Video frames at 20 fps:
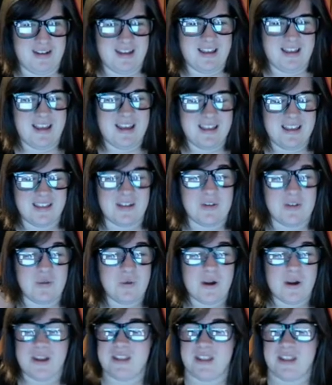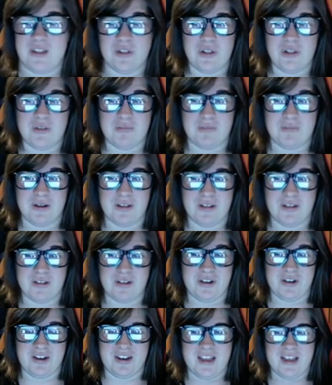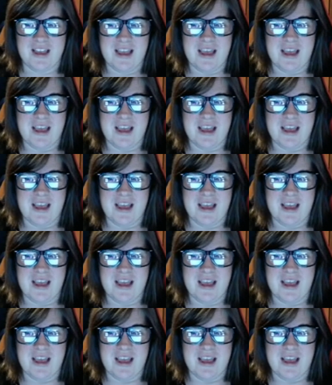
Yeah, a great deal of brotherhood.